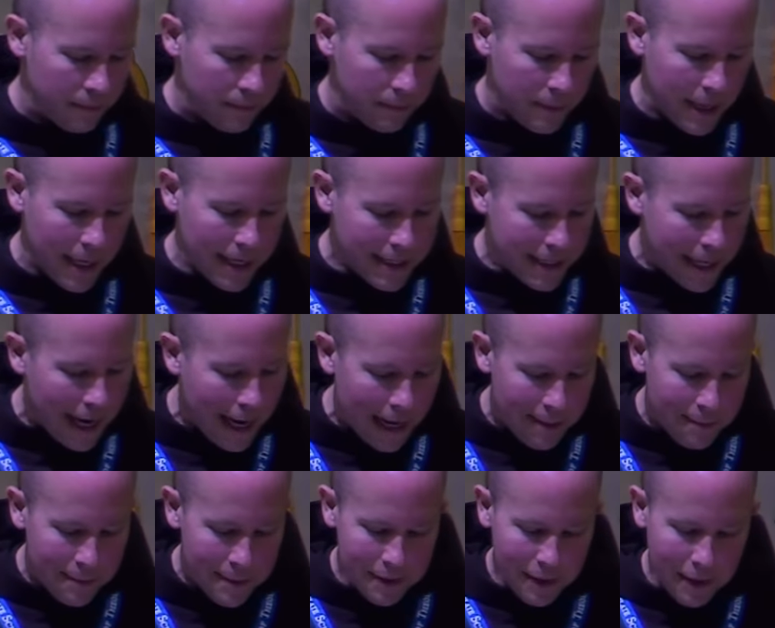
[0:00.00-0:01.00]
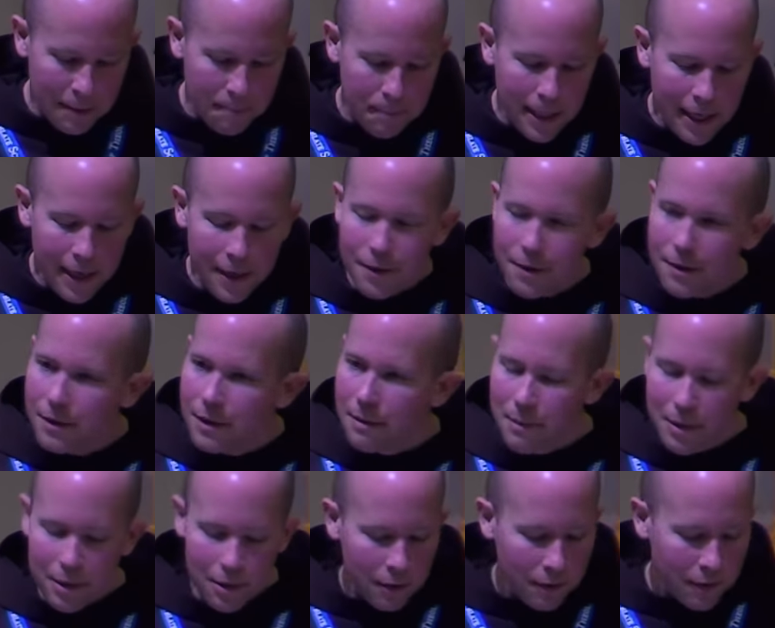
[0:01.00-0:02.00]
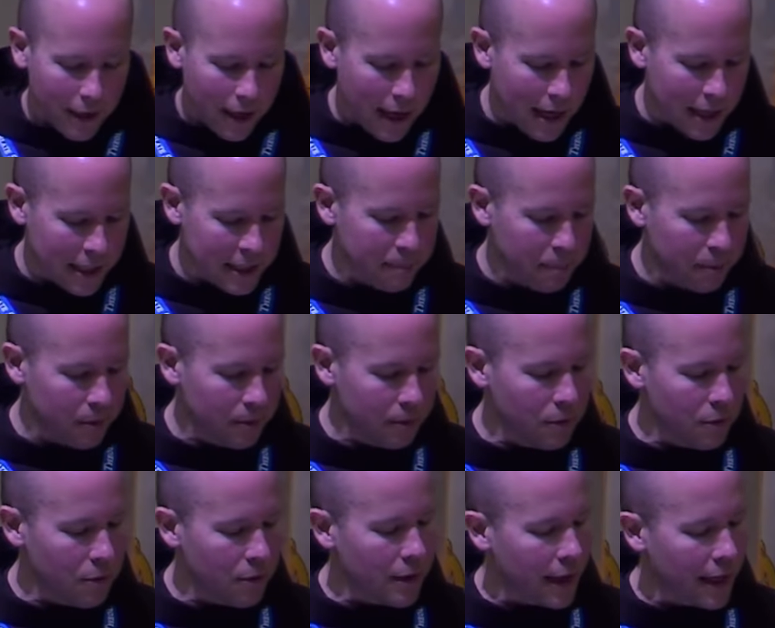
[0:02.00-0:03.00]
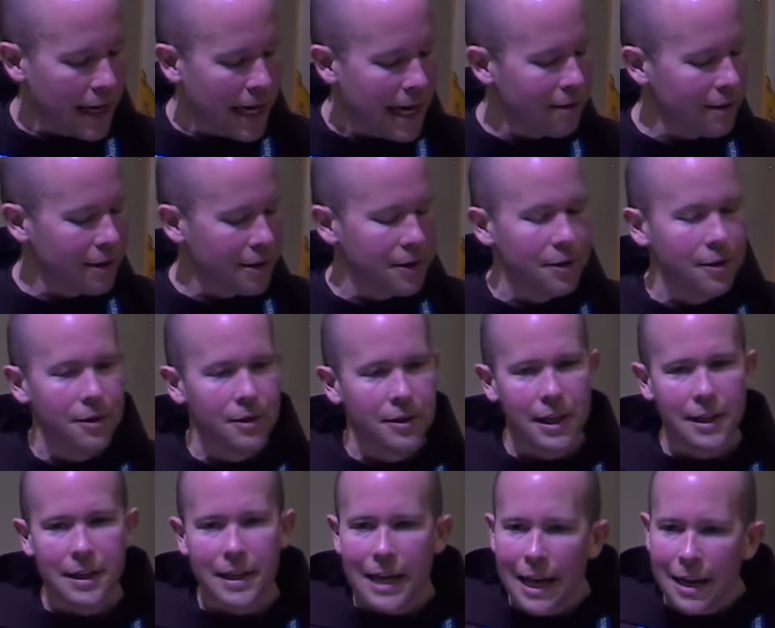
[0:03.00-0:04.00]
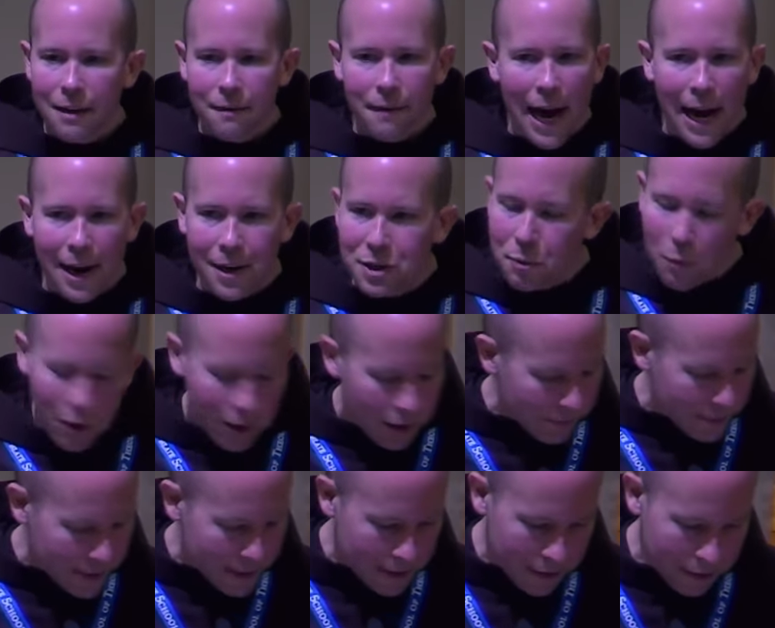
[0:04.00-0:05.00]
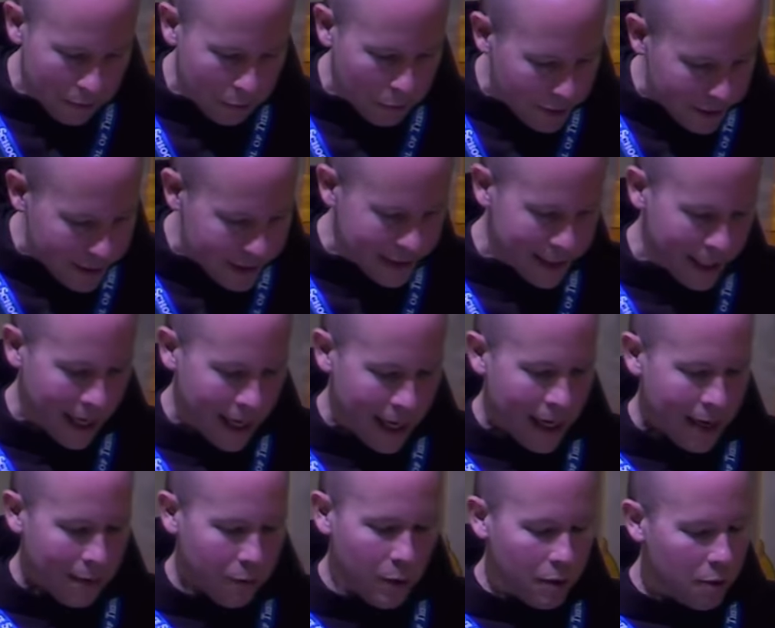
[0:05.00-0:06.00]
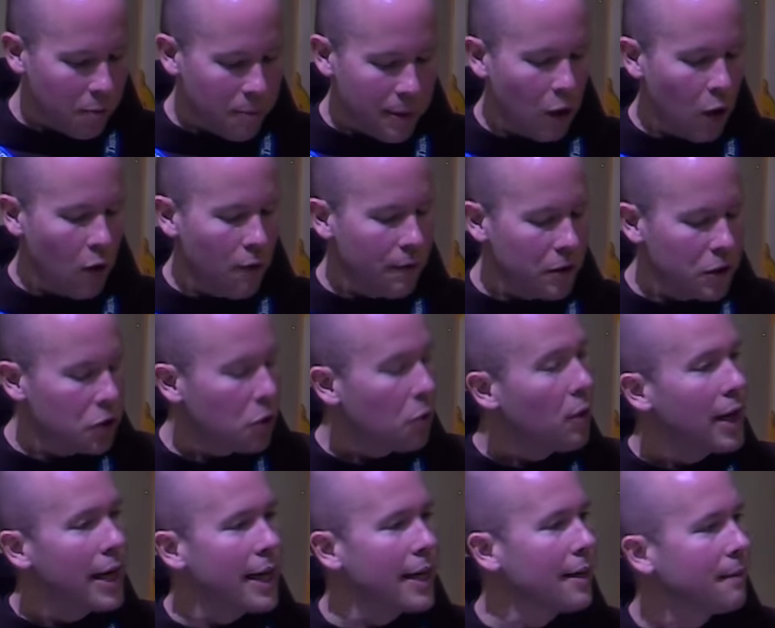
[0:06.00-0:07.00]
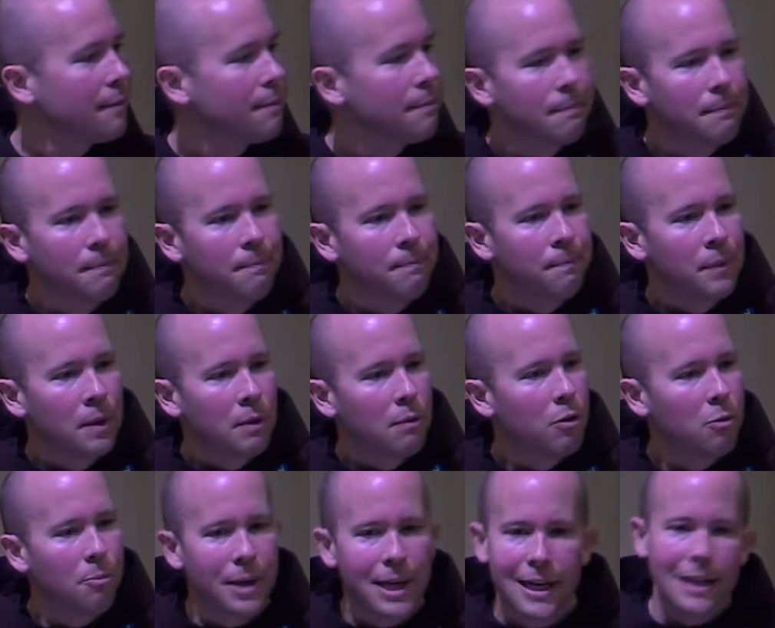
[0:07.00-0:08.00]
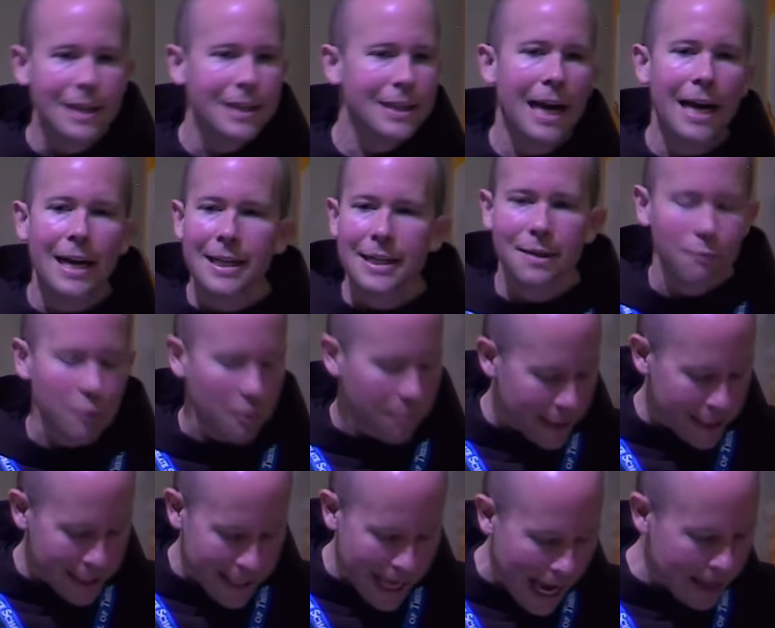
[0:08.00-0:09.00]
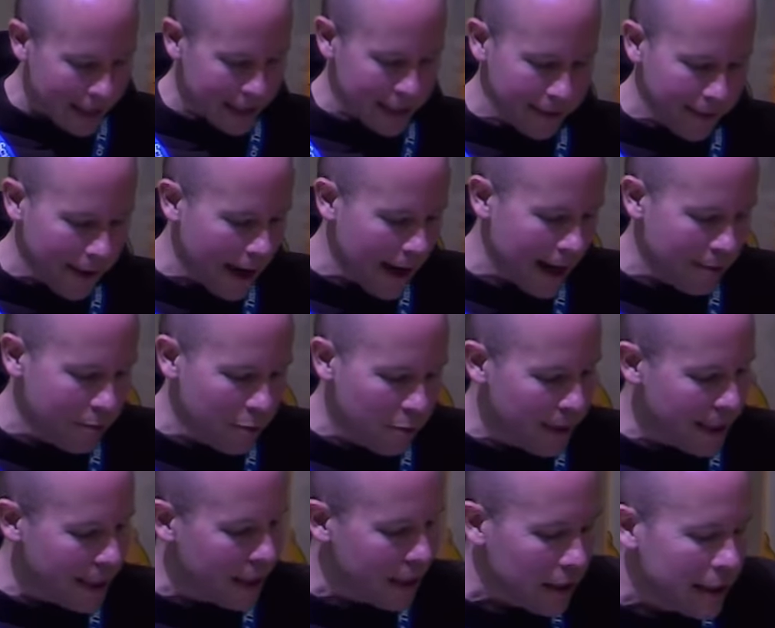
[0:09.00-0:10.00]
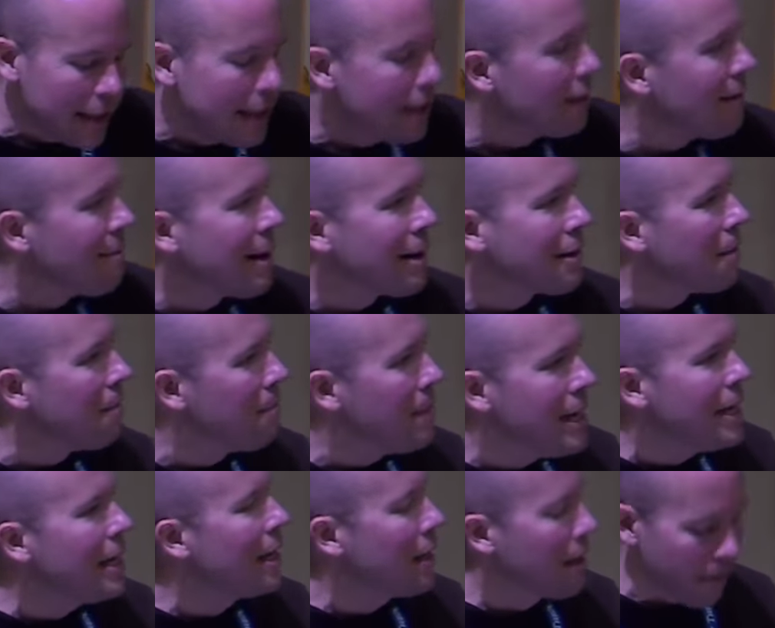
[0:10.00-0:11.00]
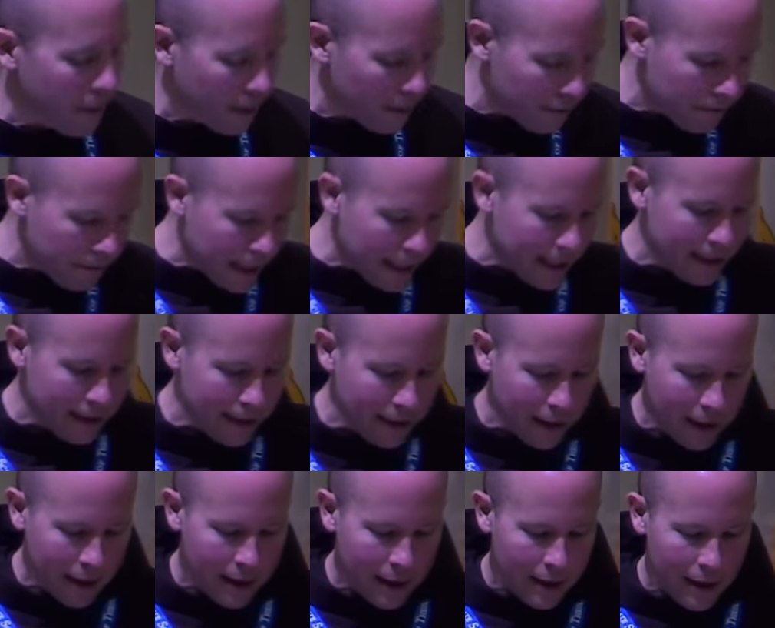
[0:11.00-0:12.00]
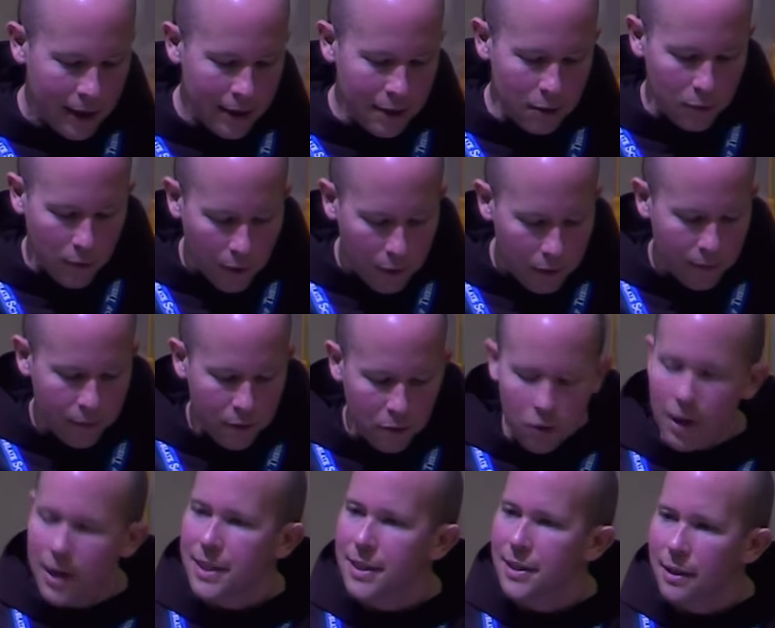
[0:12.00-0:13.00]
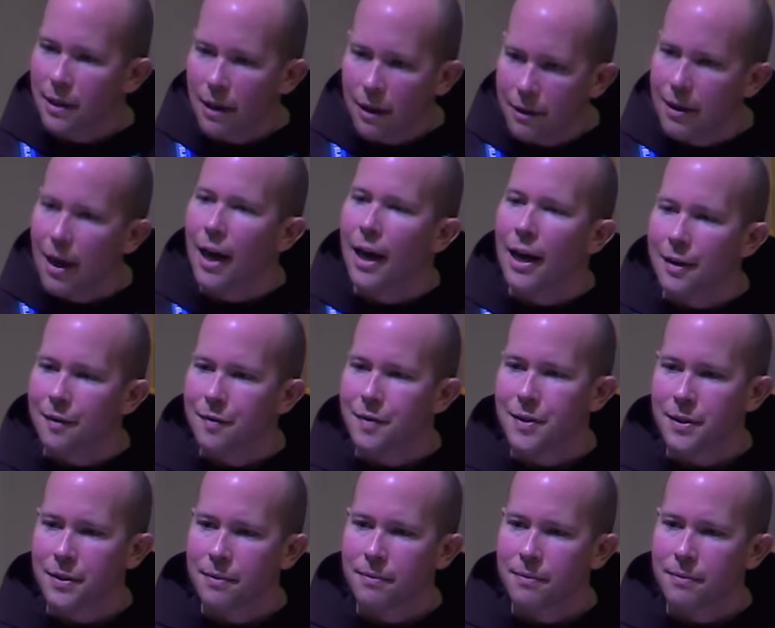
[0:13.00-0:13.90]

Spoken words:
At times, like Peter in the middle of the gospel or the characters at the end of Act 1 of Into the Woods, we will be overjoyed, we'll be content, we'll be satisfied, we'll be clear about the meaning of our faith and the role of Christ in our lives,